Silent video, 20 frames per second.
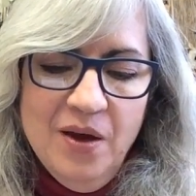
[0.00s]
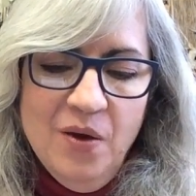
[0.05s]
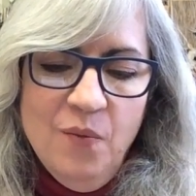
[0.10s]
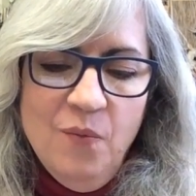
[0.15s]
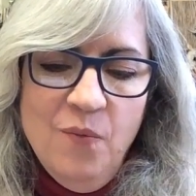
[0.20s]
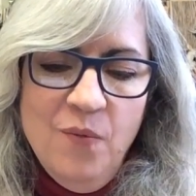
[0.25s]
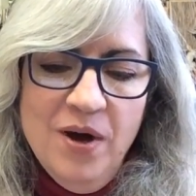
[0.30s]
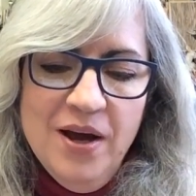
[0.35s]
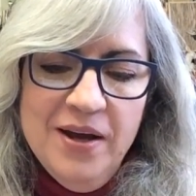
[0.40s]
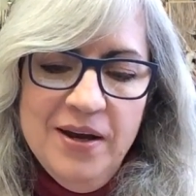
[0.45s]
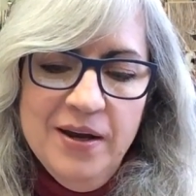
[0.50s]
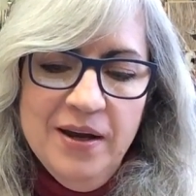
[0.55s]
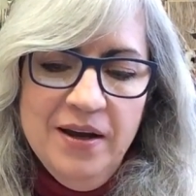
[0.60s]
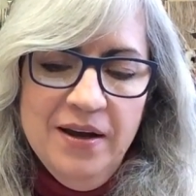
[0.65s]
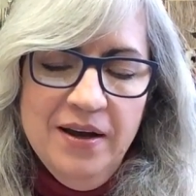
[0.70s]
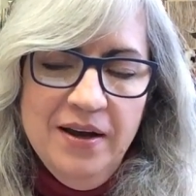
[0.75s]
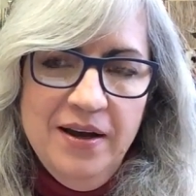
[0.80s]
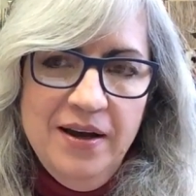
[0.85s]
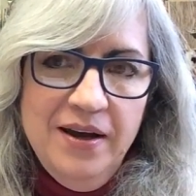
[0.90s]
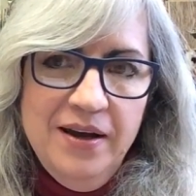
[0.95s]
What
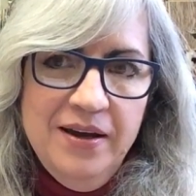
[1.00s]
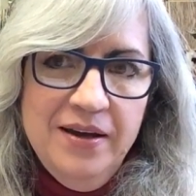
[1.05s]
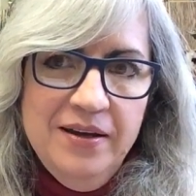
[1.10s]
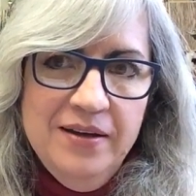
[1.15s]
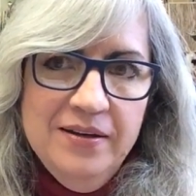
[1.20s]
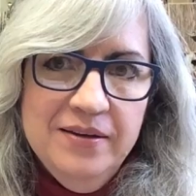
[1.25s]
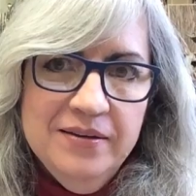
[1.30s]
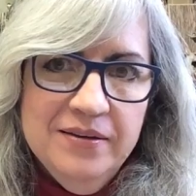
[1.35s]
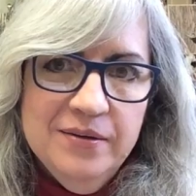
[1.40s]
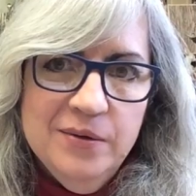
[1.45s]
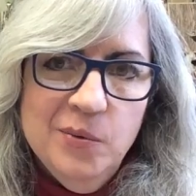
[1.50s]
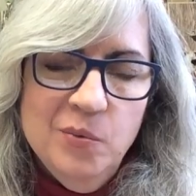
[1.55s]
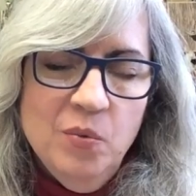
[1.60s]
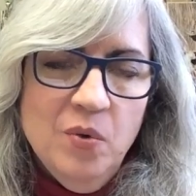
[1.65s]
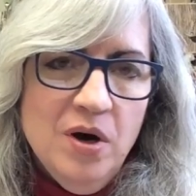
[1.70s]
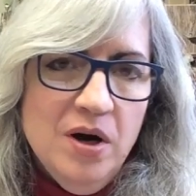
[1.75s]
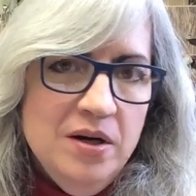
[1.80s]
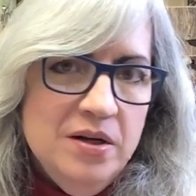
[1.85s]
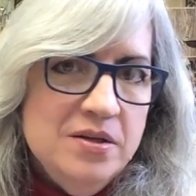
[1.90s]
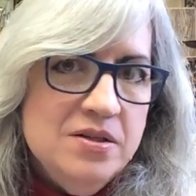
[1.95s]
I
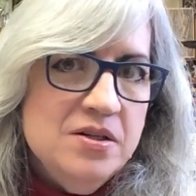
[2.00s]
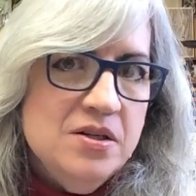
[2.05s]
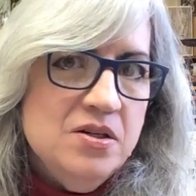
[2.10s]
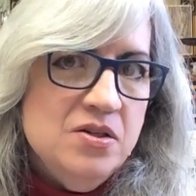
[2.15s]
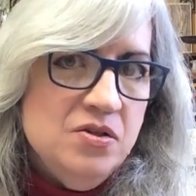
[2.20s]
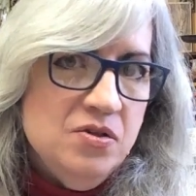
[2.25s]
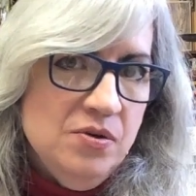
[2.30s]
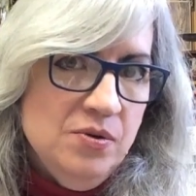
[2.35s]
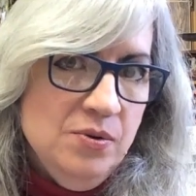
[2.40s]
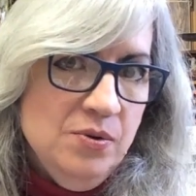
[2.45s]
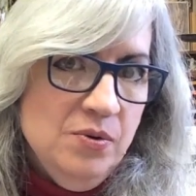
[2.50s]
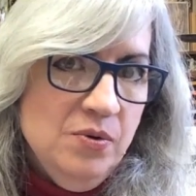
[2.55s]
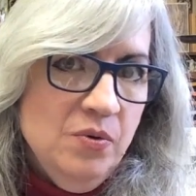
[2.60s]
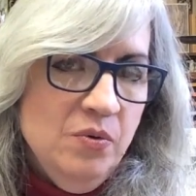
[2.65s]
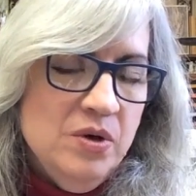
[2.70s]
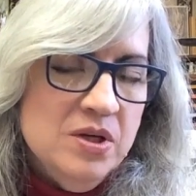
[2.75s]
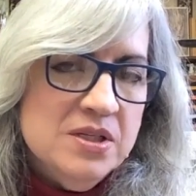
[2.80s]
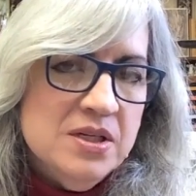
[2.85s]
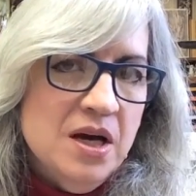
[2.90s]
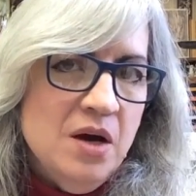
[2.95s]
wanted to do
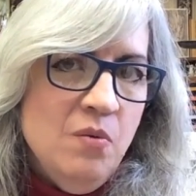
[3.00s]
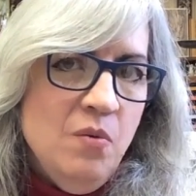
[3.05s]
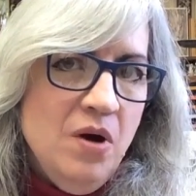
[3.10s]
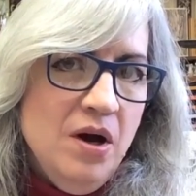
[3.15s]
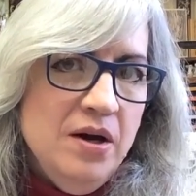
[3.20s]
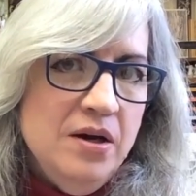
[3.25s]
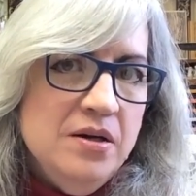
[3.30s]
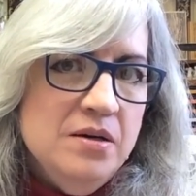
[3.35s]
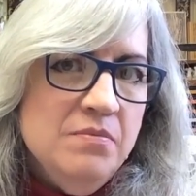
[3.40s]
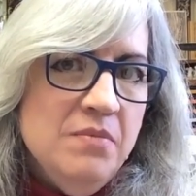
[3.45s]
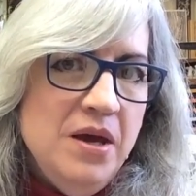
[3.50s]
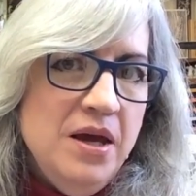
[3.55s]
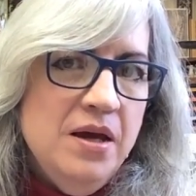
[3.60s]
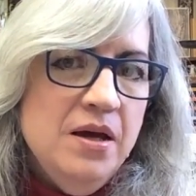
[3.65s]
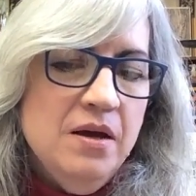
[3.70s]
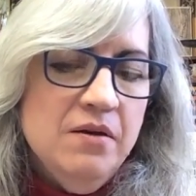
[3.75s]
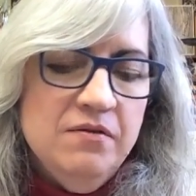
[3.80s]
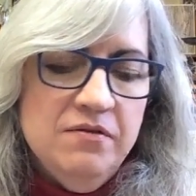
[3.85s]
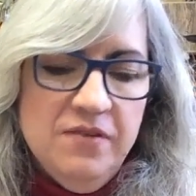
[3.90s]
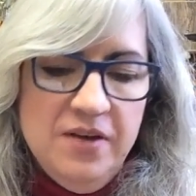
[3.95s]
was I wanted to
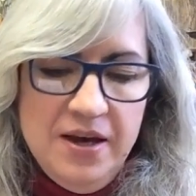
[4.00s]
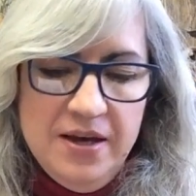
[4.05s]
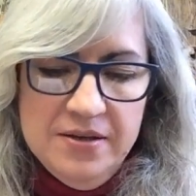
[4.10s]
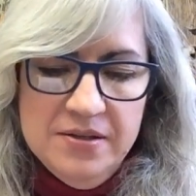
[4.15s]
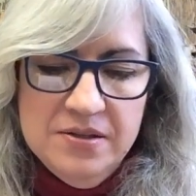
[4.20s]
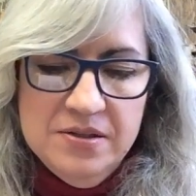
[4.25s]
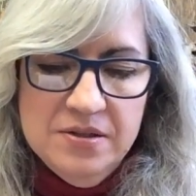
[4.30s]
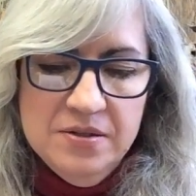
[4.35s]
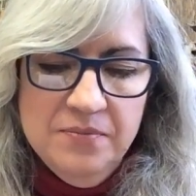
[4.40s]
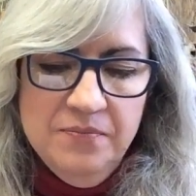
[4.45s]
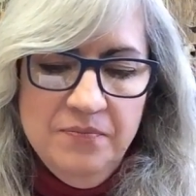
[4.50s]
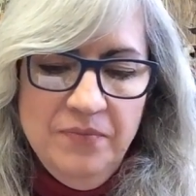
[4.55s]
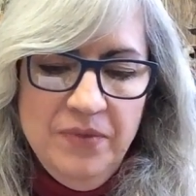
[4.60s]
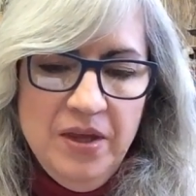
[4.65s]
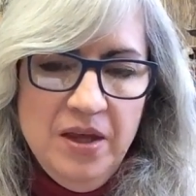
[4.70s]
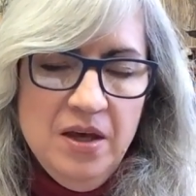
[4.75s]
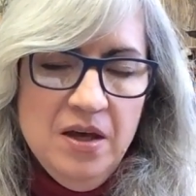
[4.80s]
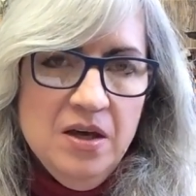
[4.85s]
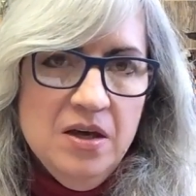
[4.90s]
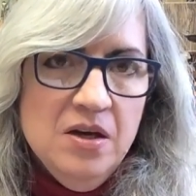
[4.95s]
make a vest
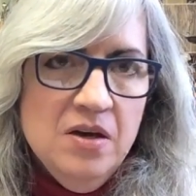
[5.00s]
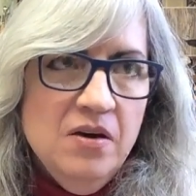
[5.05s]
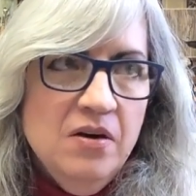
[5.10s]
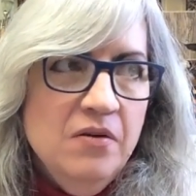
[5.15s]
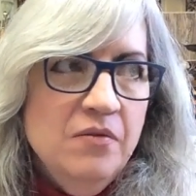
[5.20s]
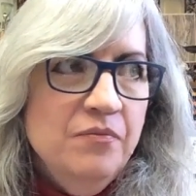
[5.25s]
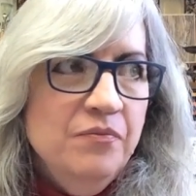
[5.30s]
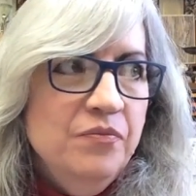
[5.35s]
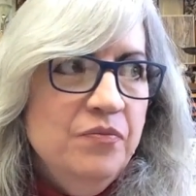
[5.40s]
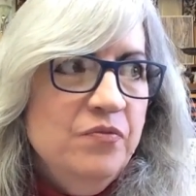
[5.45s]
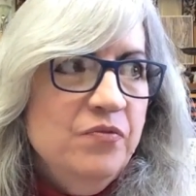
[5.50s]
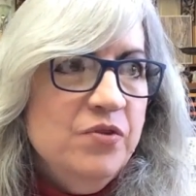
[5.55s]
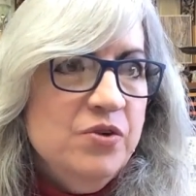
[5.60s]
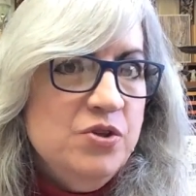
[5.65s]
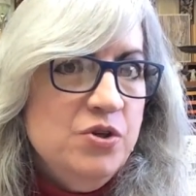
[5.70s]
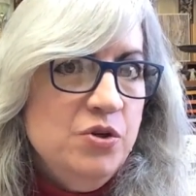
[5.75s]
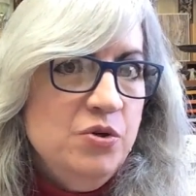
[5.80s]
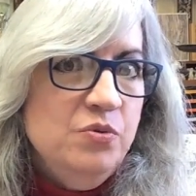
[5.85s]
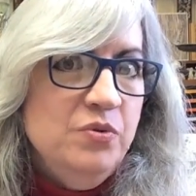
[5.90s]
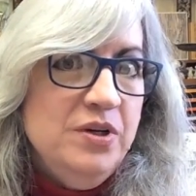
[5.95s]
for
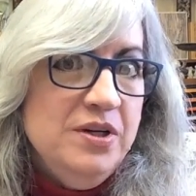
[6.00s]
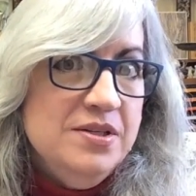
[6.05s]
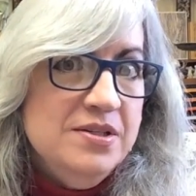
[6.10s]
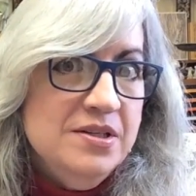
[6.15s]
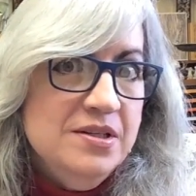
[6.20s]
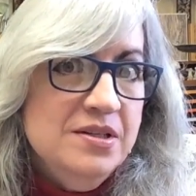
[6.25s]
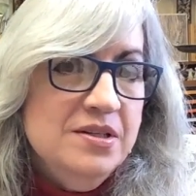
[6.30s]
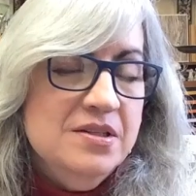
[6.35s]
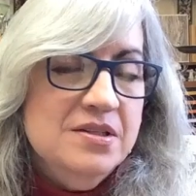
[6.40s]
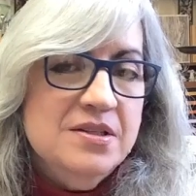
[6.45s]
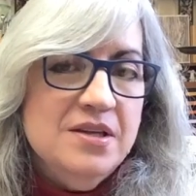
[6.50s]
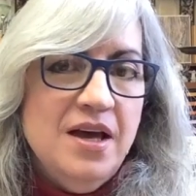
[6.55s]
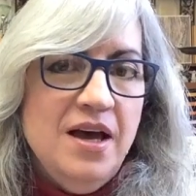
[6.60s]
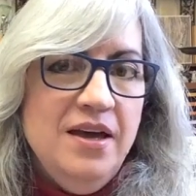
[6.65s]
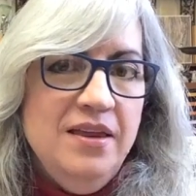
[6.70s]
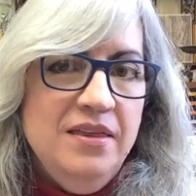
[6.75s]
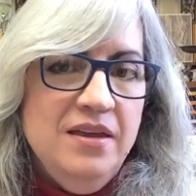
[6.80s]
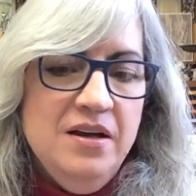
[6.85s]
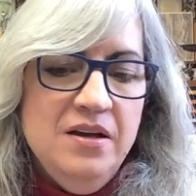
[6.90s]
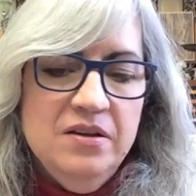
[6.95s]
2 reasons.
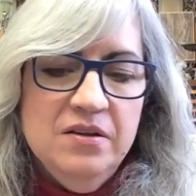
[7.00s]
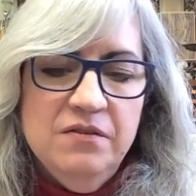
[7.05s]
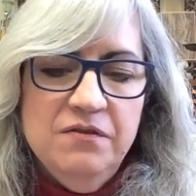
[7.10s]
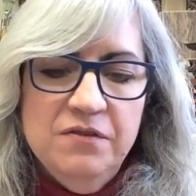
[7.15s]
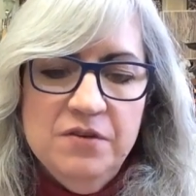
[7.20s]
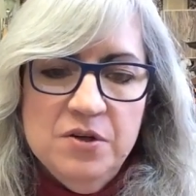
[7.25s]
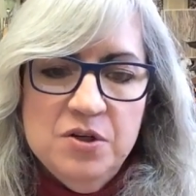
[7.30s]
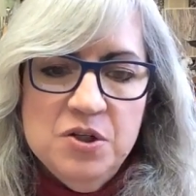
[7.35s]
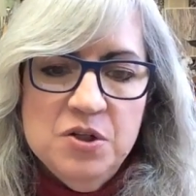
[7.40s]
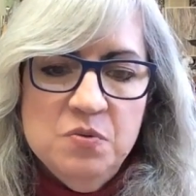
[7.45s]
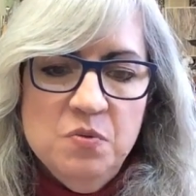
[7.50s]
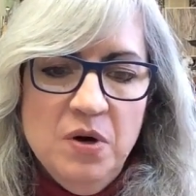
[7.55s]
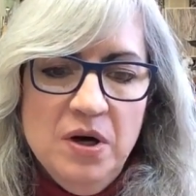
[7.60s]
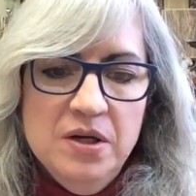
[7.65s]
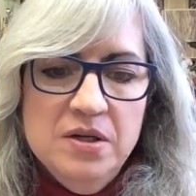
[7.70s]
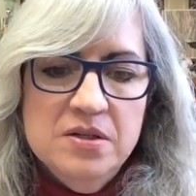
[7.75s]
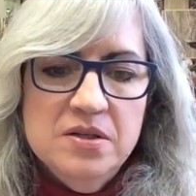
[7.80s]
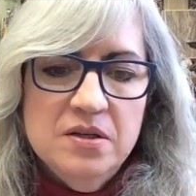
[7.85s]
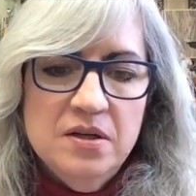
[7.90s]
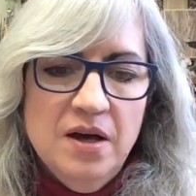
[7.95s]
I think the first
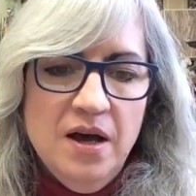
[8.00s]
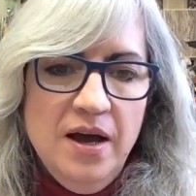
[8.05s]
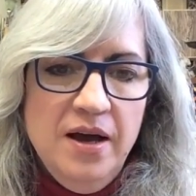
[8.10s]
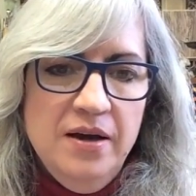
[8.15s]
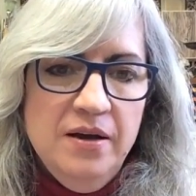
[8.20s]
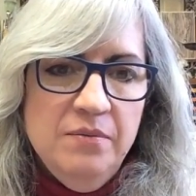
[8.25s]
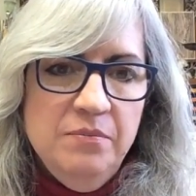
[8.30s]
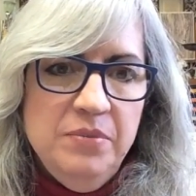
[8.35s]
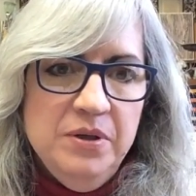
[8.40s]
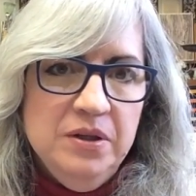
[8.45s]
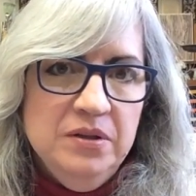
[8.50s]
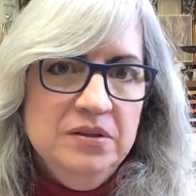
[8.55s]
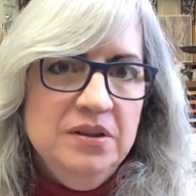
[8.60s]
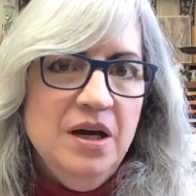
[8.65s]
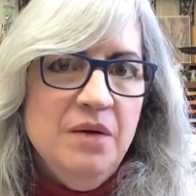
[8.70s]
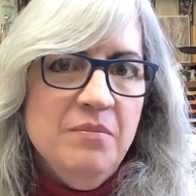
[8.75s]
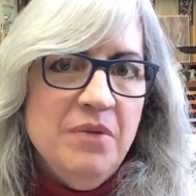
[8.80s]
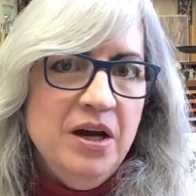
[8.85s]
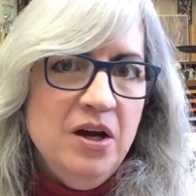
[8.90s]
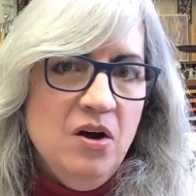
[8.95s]
one, to kind of build
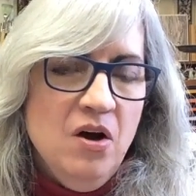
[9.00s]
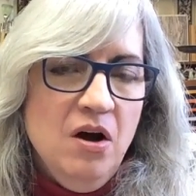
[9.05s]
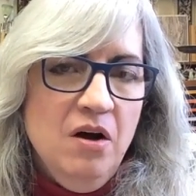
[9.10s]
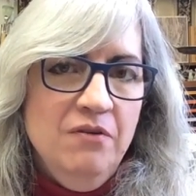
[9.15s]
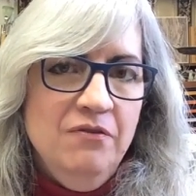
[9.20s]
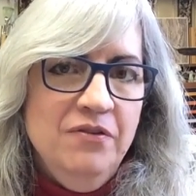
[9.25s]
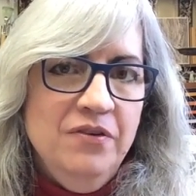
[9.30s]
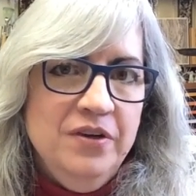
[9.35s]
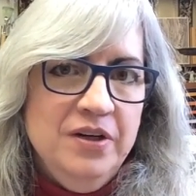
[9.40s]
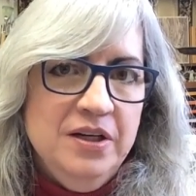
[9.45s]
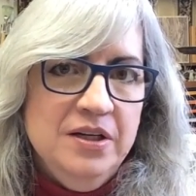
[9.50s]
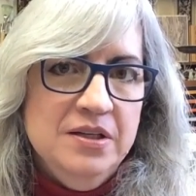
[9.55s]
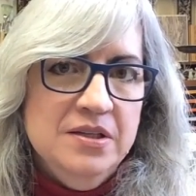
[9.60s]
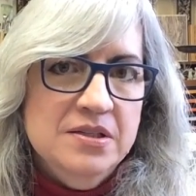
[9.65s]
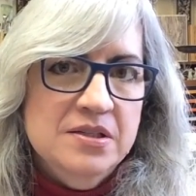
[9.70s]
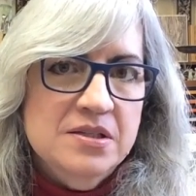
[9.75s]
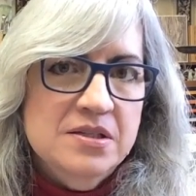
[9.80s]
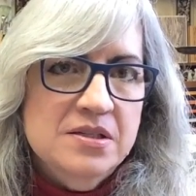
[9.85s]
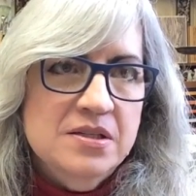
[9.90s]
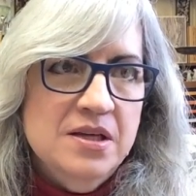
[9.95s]
up my
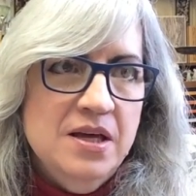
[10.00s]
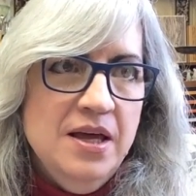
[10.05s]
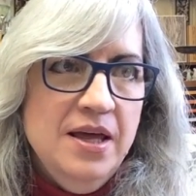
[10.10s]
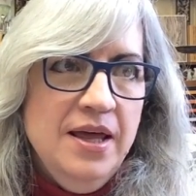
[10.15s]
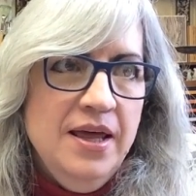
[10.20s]
confidence